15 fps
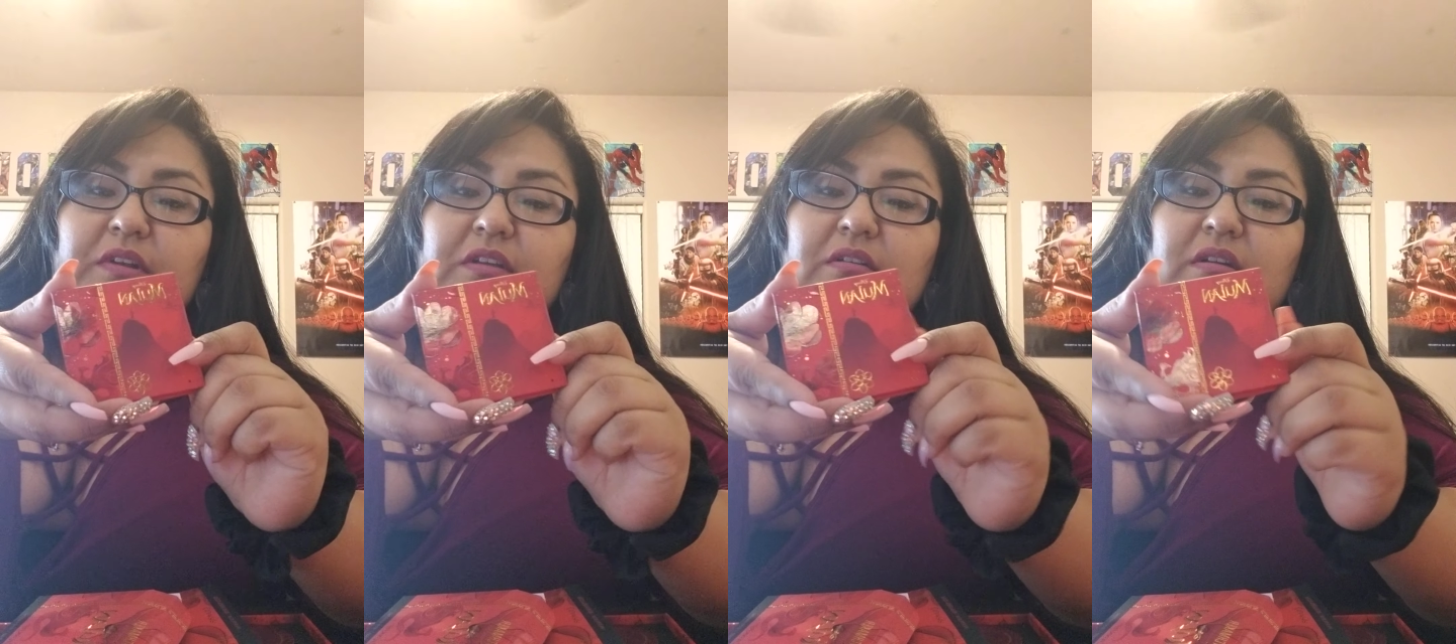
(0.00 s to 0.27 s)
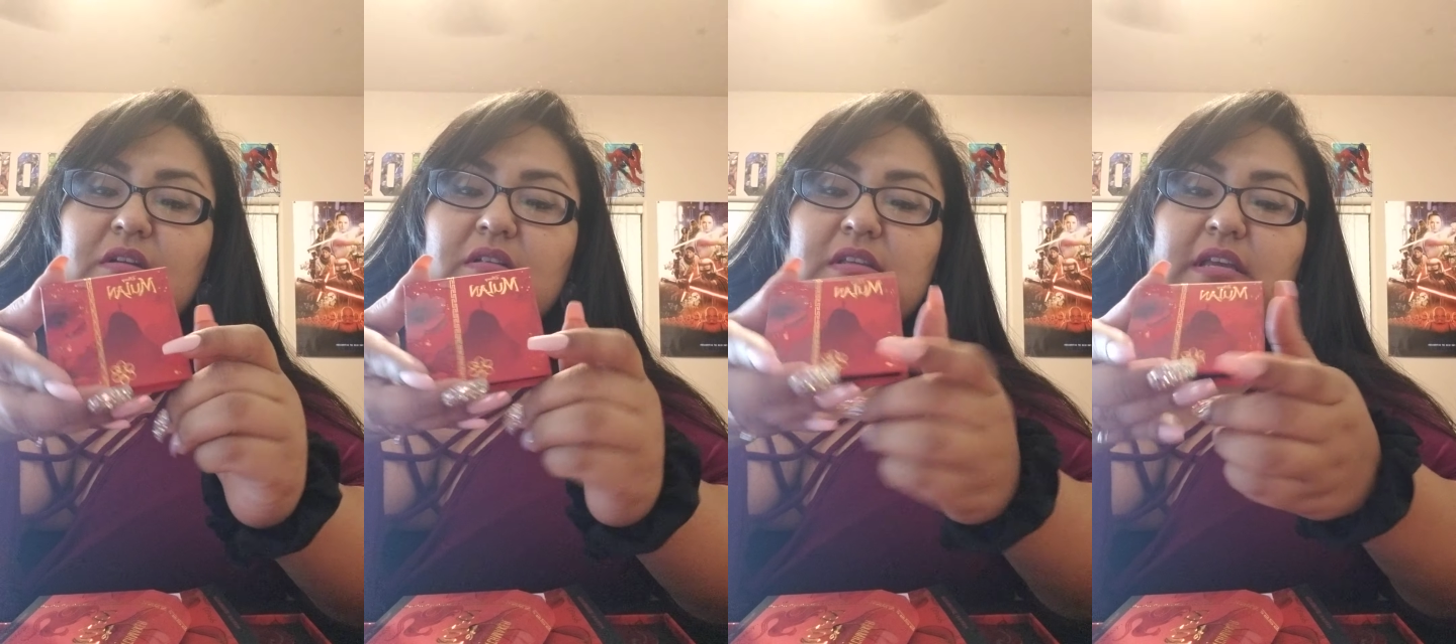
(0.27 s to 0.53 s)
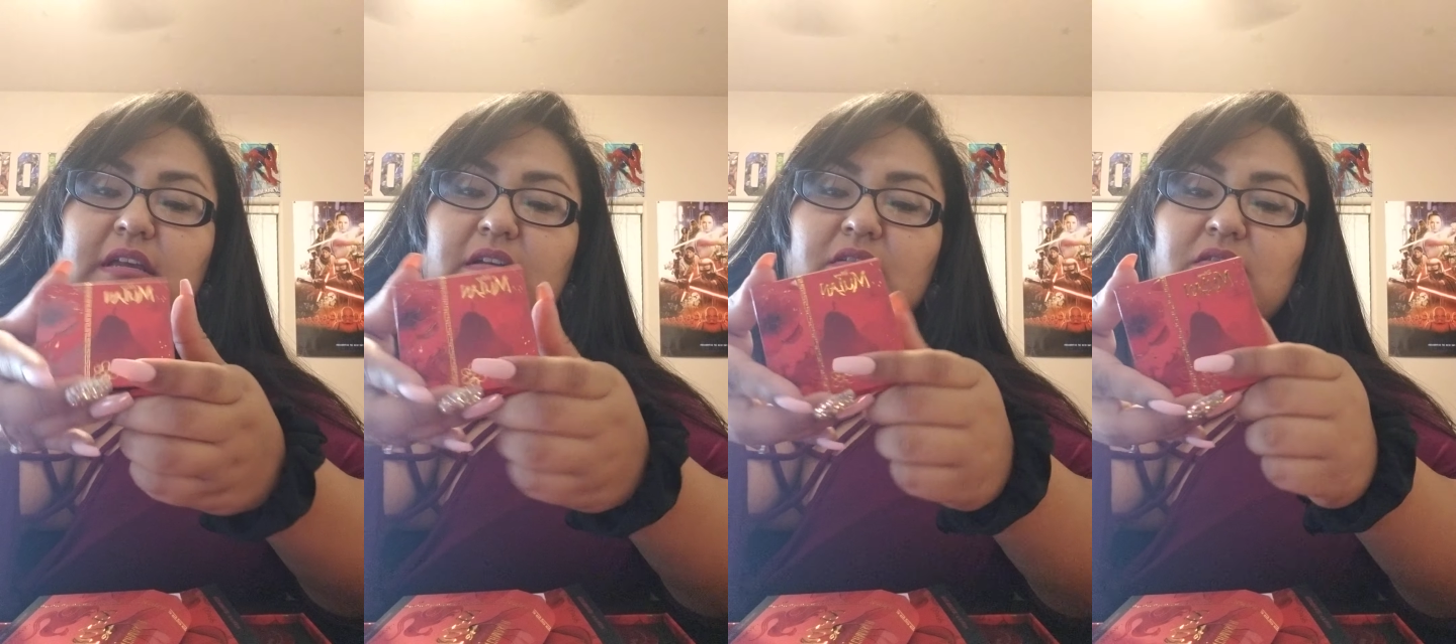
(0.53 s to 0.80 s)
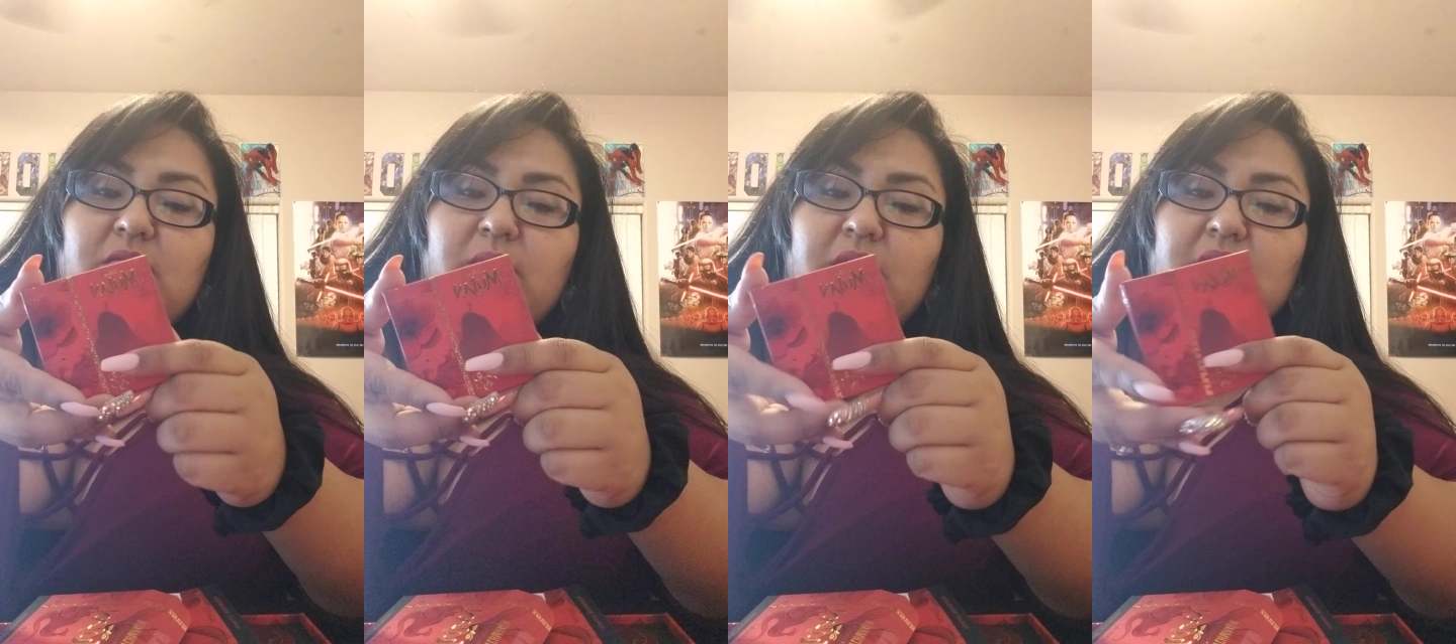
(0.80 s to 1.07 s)
you take it out
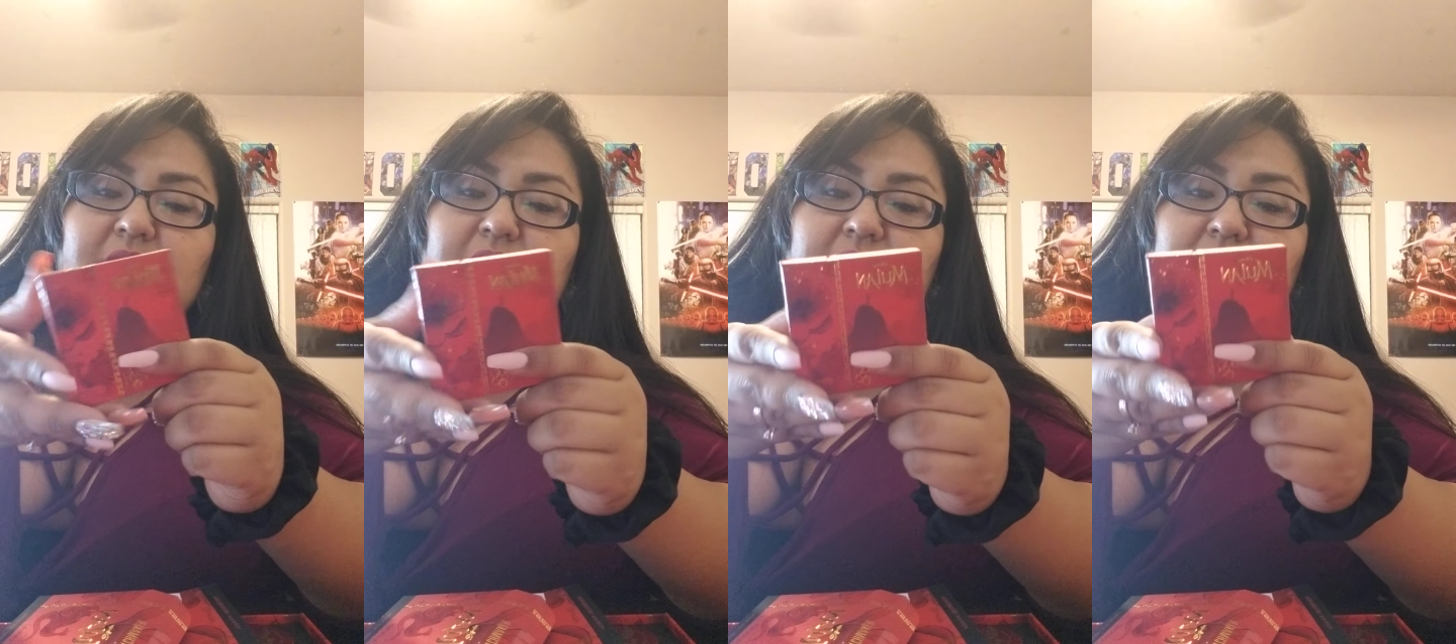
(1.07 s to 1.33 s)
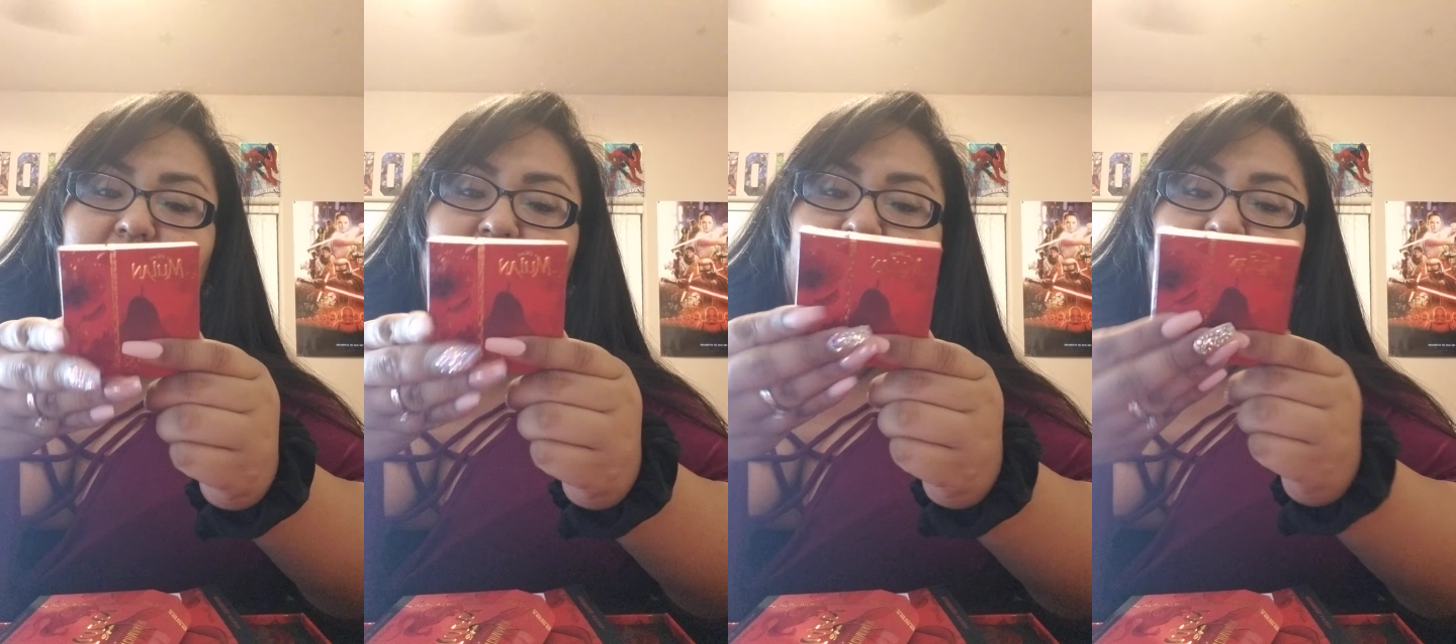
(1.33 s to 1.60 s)
the box.